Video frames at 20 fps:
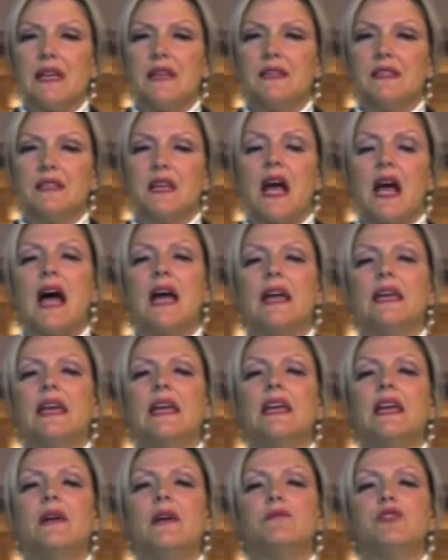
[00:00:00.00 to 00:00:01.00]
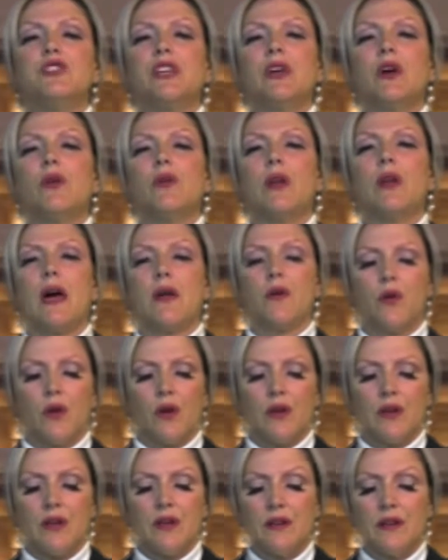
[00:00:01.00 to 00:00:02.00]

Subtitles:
it is at iamgo.org,